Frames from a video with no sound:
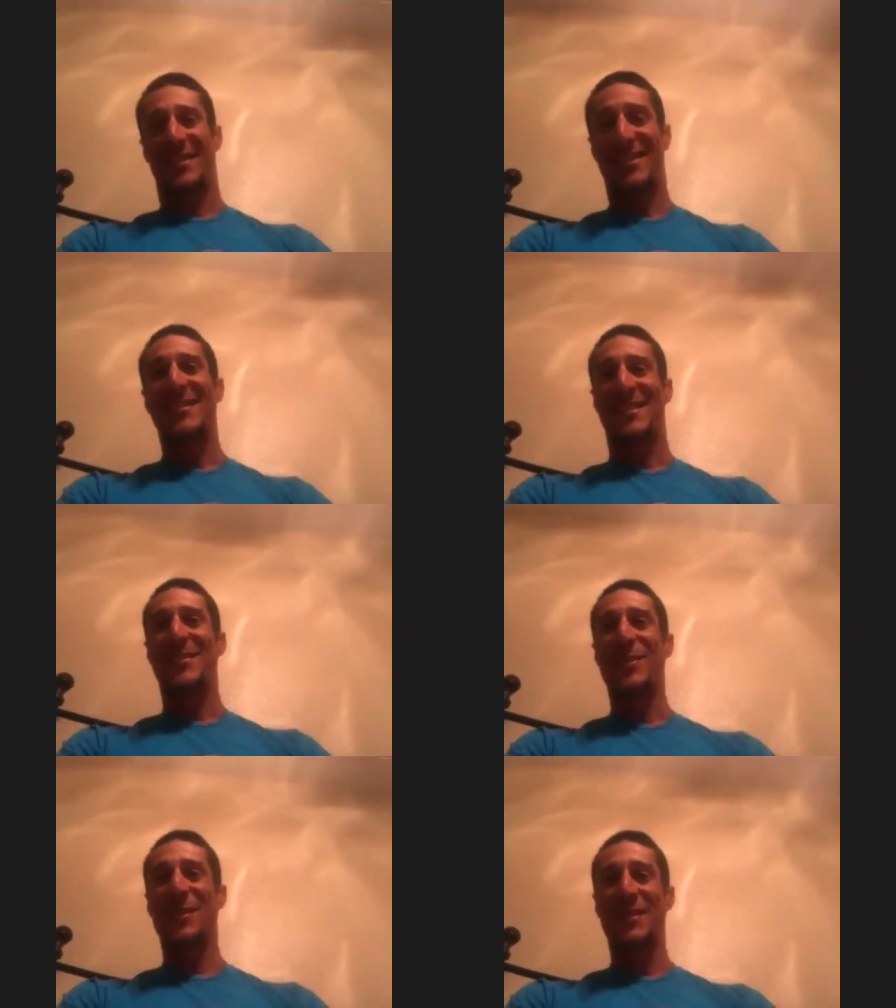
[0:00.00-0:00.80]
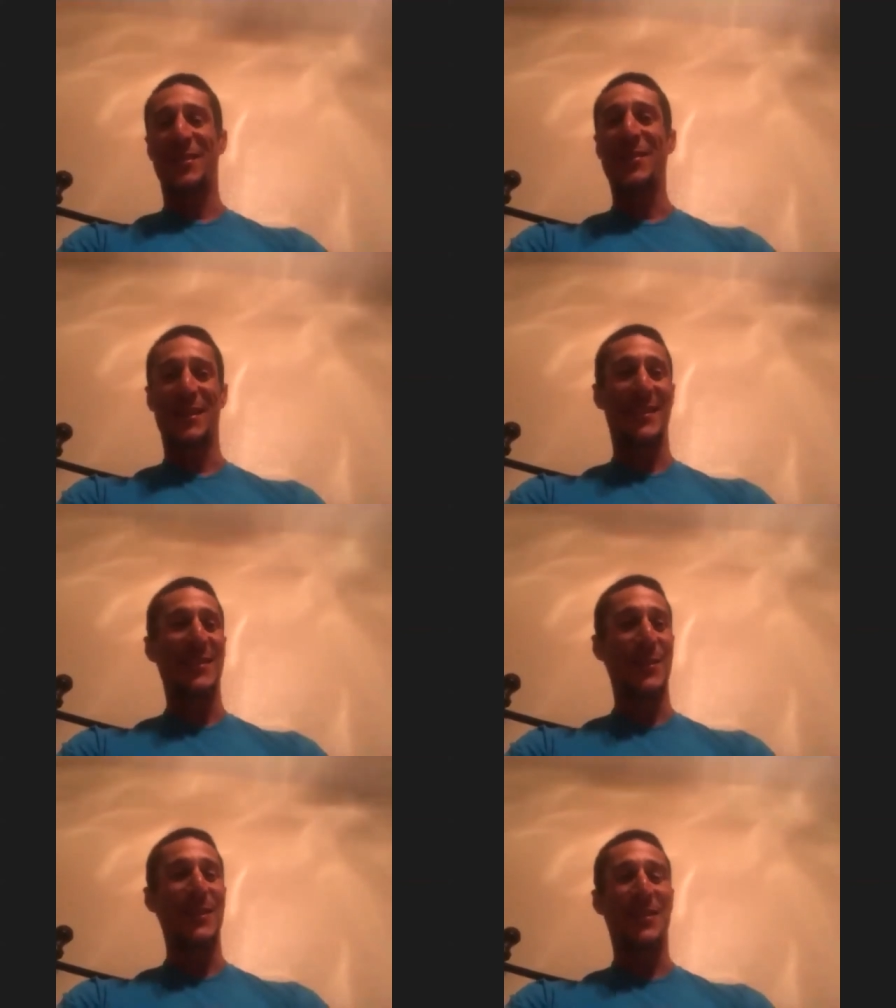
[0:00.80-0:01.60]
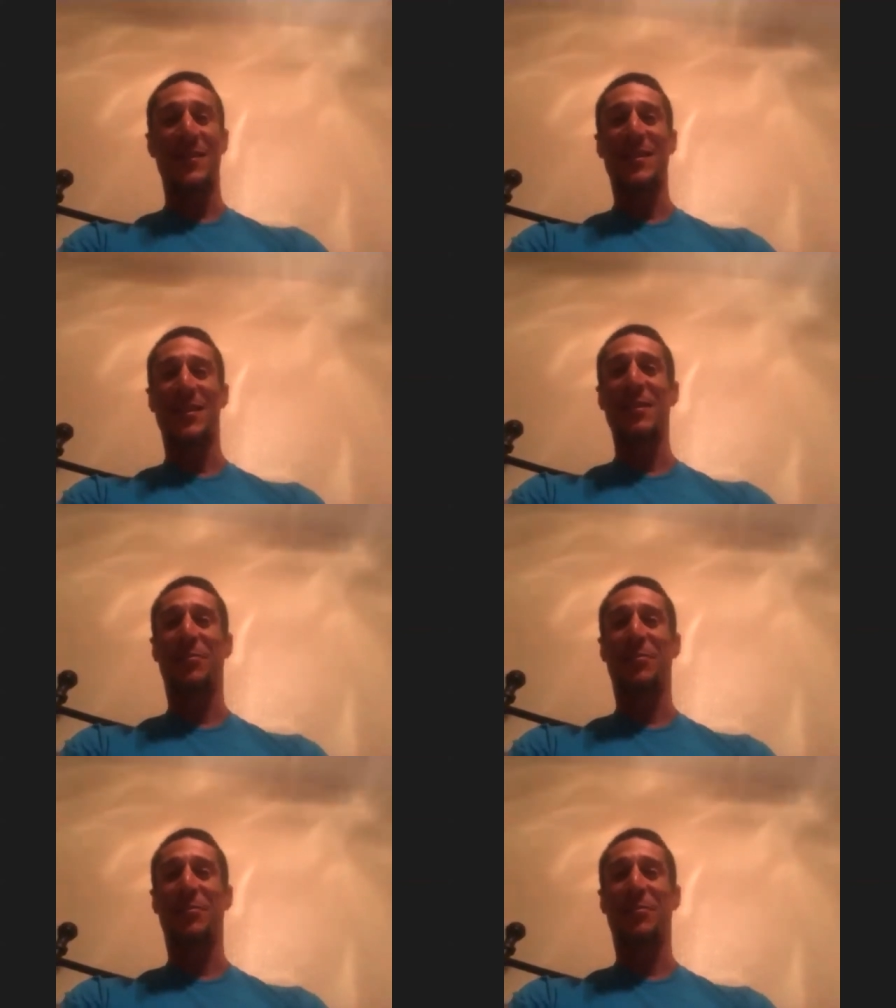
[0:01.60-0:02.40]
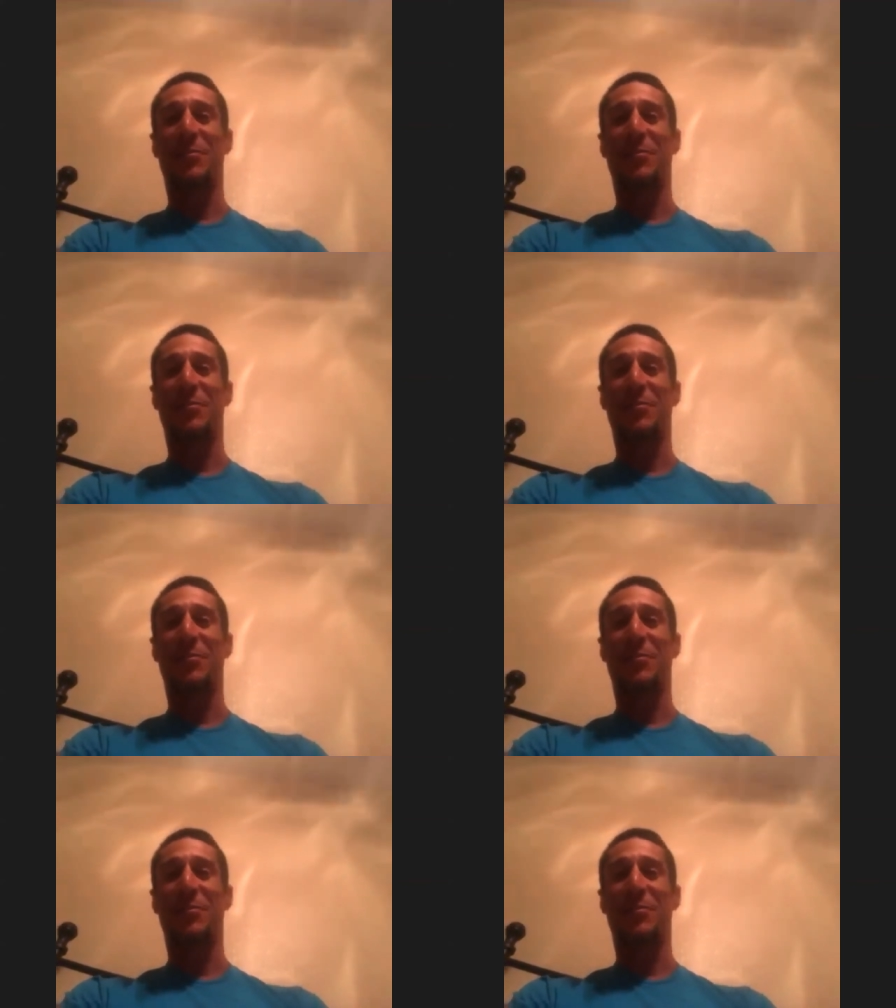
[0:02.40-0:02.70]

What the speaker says: You're gonna see the difference. Yeah.